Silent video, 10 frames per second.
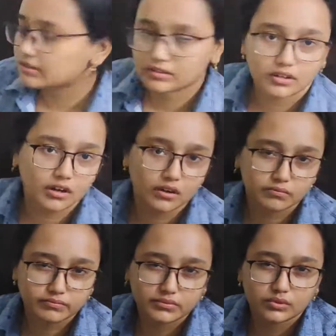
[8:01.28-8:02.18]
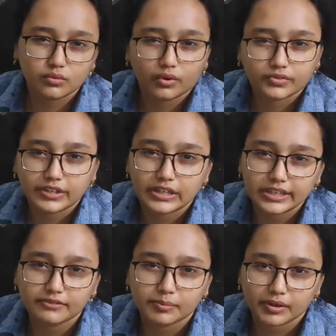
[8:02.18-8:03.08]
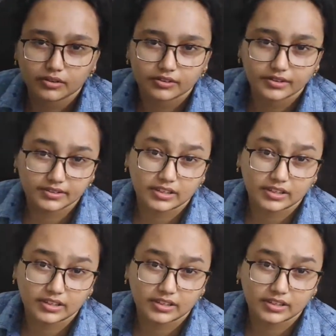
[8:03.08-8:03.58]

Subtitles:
2 or 3 leaves because it's a